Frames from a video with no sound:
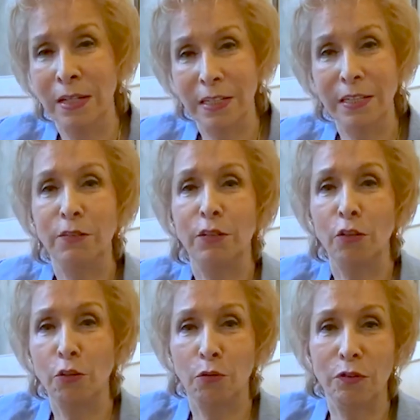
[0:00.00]
leave it
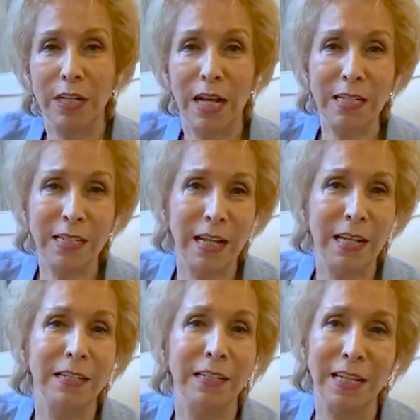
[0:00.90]
on overnight,
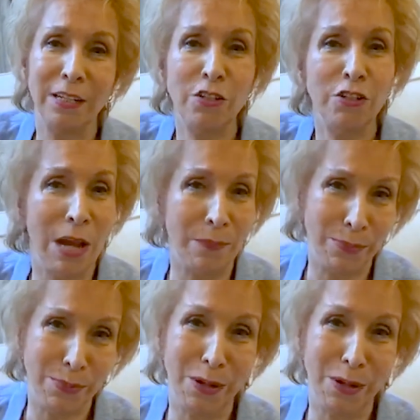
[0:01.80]
and then shampoo